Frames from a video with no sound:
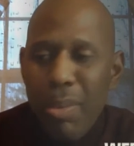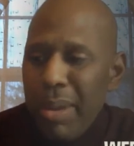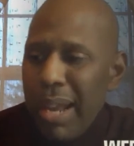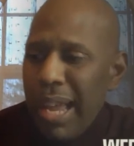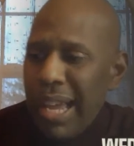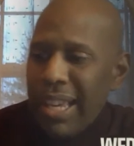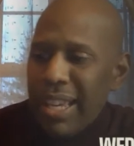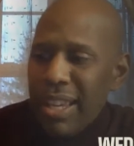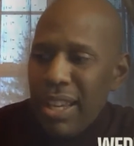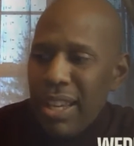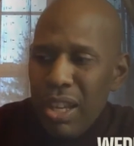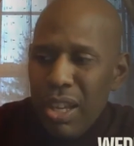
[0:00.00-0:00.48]

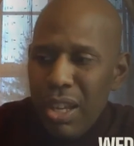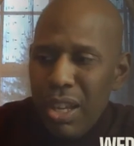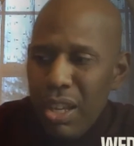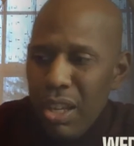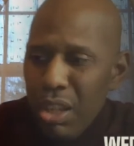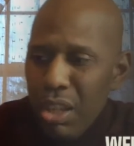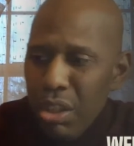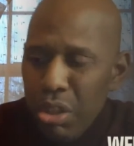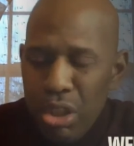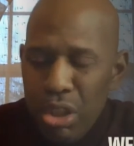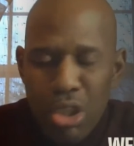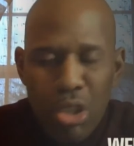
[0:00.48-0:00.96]
Like,
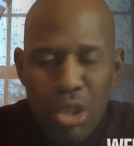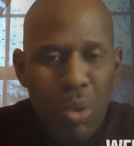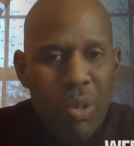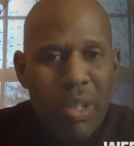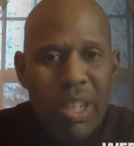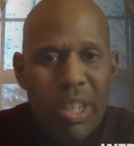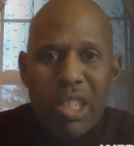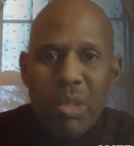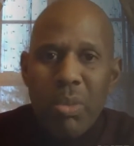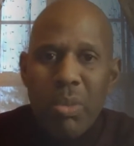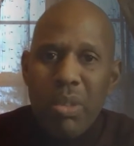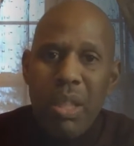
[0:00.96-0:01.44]
you're doing
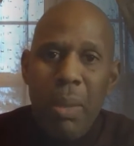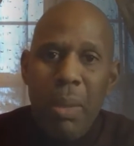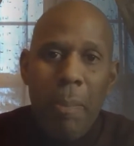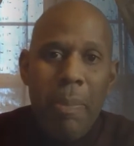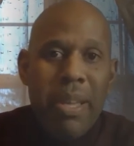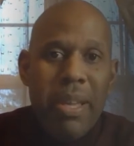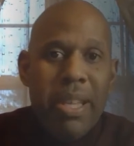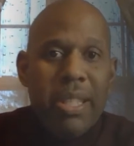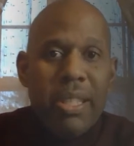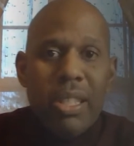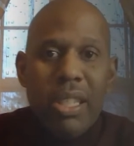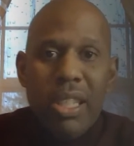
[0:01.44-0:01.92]
this with the
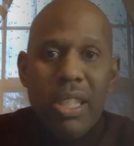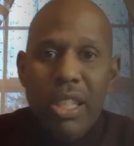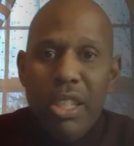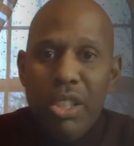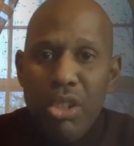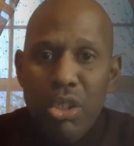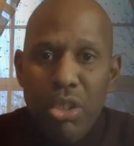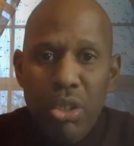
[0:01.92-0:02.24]
business,